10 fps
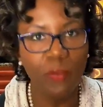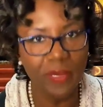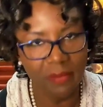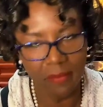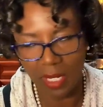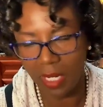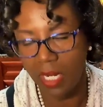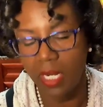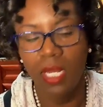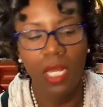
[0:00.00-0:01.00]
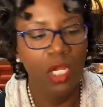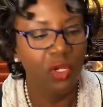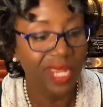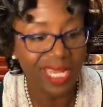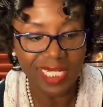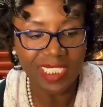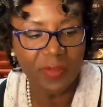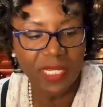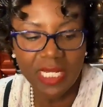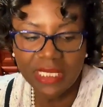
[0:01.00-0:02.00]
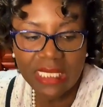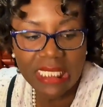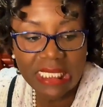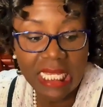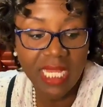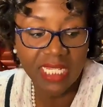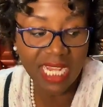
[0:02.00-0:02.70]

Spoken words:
open bar, great experiences,